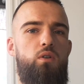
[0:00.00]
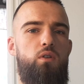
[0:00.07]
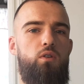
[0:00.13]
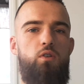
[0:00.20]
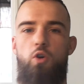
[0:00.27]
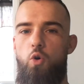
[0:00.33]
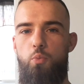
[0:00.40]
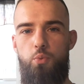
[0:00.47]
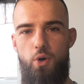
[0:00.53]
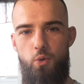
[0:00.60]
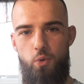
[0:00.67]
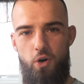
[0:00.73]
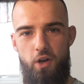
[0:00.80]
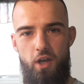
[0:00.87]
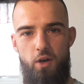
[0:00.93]
no
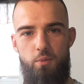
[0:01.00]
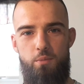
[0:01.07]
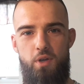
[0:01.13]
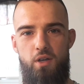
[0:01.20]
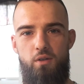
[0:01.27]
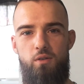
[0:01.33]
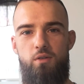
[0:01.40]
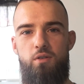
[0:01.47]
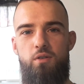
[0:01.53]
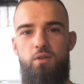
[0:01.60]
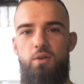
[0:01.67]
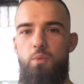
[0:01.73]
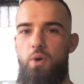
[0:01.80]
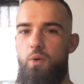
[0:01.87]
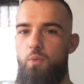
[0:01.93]
pre-workout meal
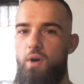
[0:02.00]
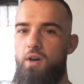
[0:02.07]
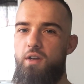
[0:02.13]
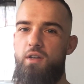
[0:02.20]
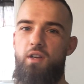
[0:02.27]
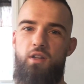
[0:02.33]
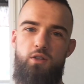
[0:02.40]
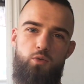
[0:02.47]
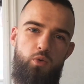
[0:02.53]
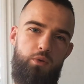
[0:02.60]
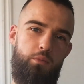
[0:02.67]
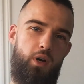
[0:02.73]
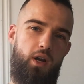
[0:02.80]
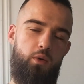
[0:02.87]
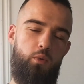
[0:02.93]
when running and doing
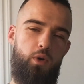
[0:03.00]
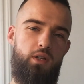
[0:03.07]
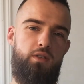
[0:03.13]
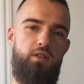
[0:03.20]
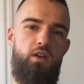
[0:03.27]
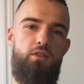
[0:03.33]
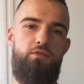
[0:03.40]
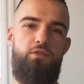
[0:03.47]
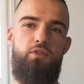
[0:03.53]
body weight stuff.